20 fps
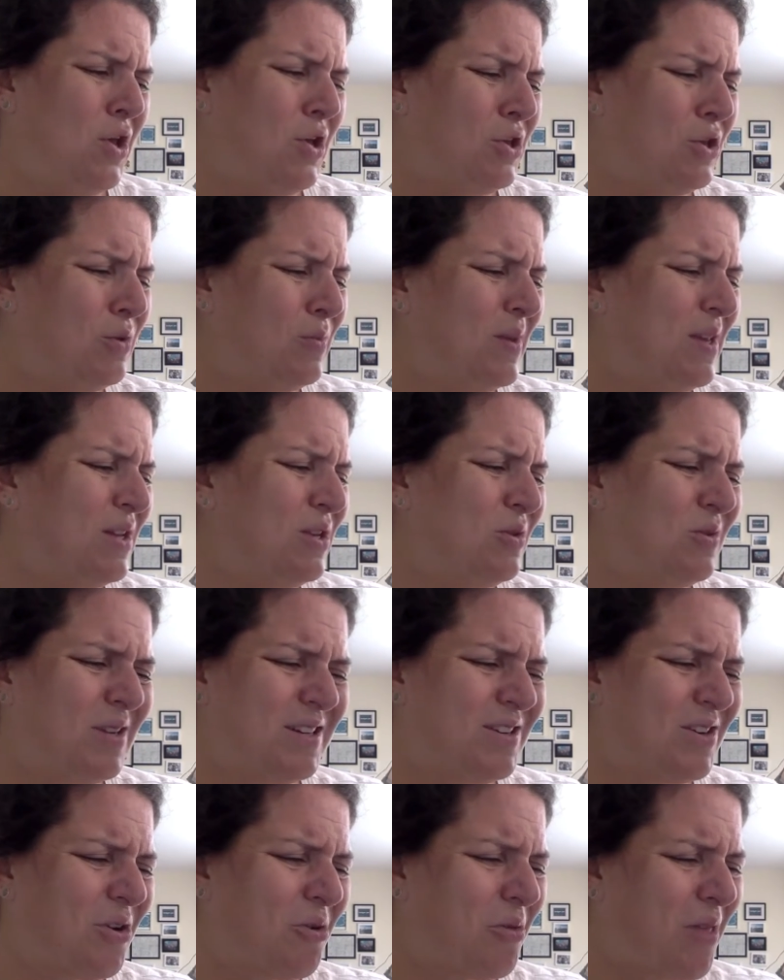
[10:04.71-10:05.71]
You mean you
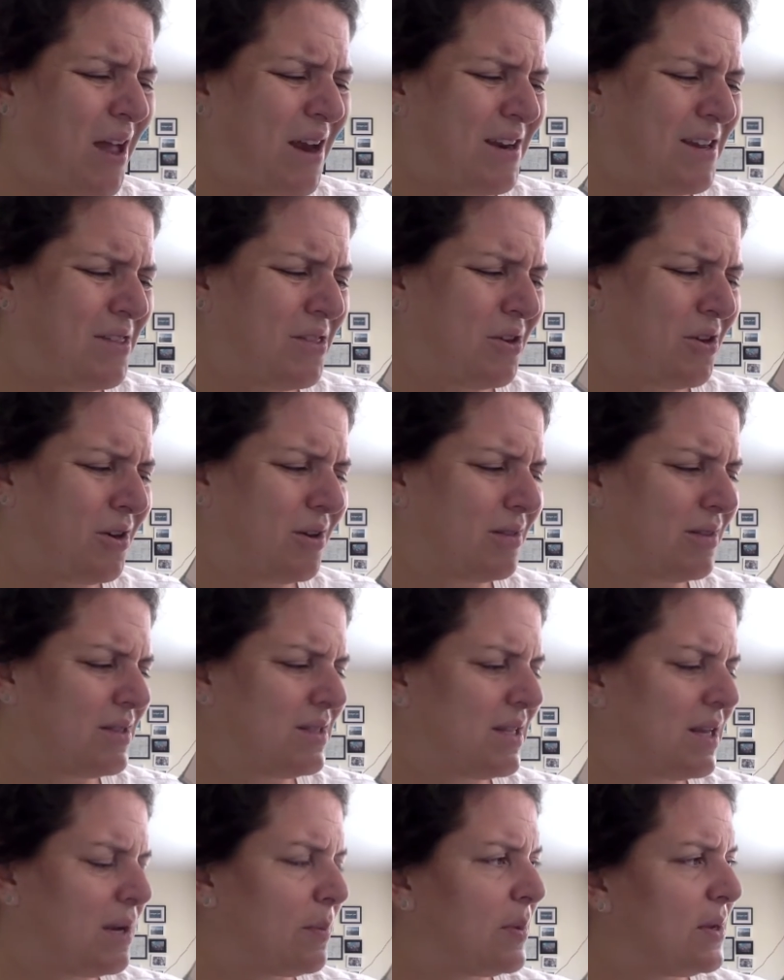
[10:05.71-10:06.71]
didn't know that either? The
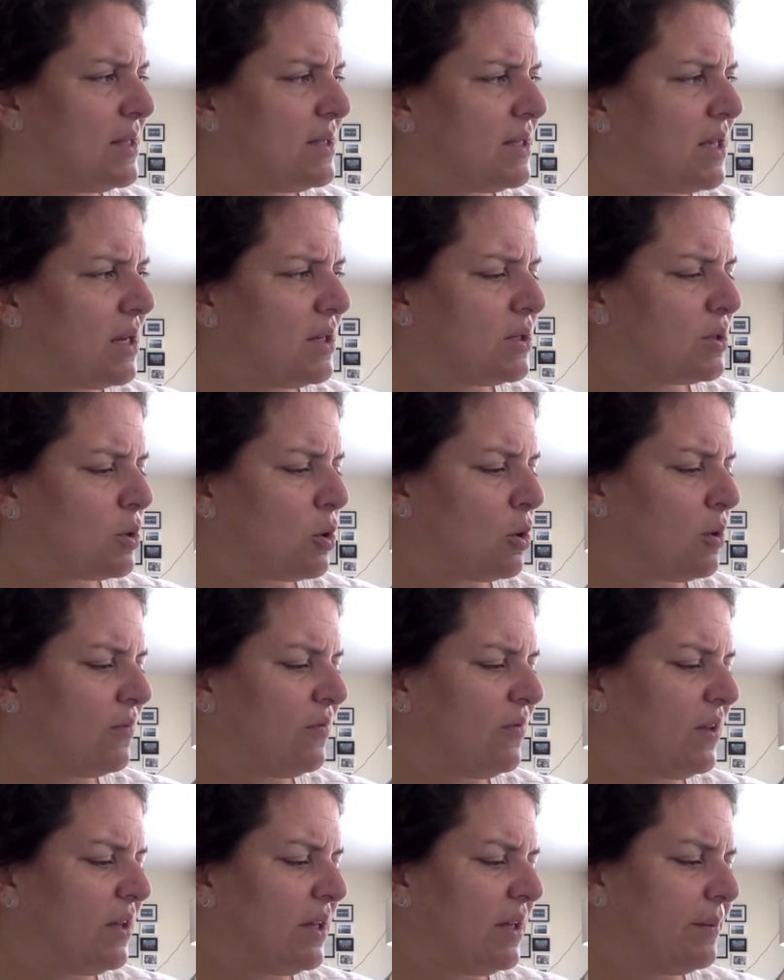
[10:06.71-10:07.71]
centipede said
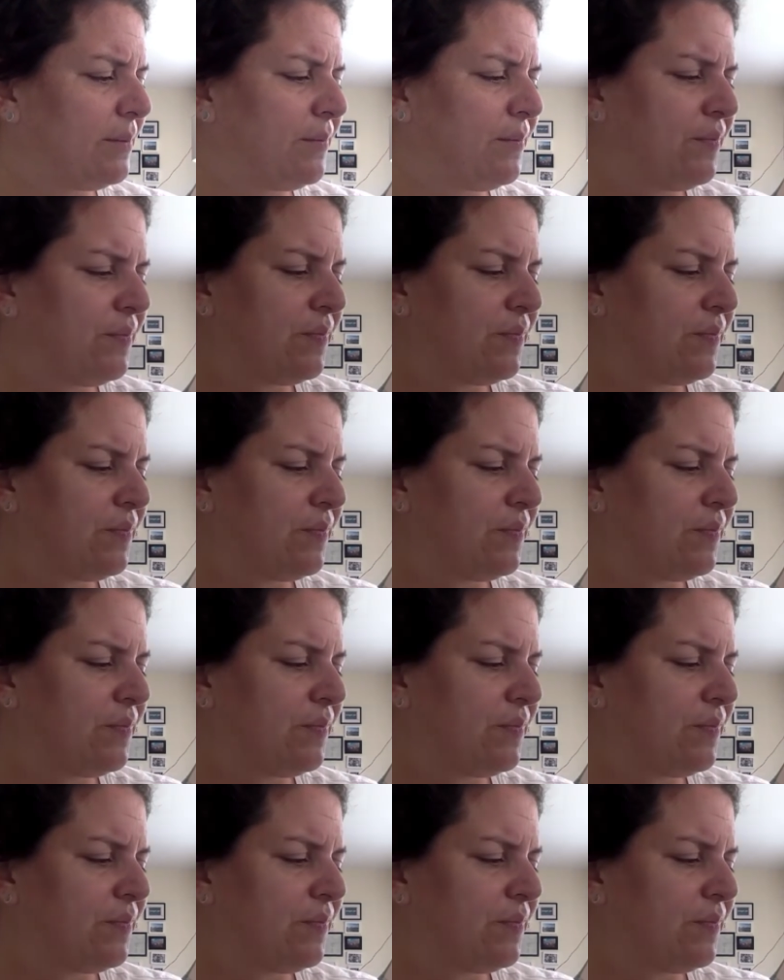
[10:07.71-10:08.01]
scornfully.